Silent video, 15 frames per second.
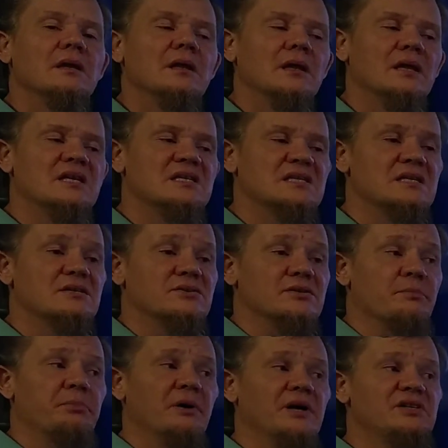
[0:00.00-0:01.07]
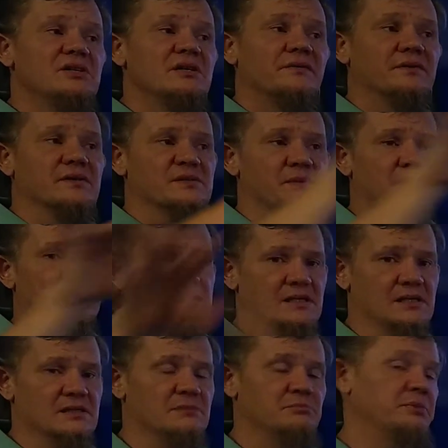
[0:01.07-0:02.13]
he sees there's a bunch of different
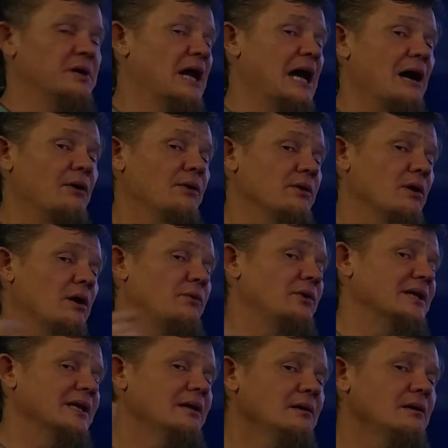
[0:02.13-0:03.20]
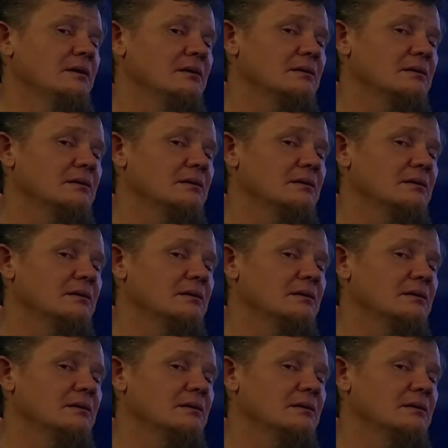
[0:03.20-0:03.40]
species. But how are they all related?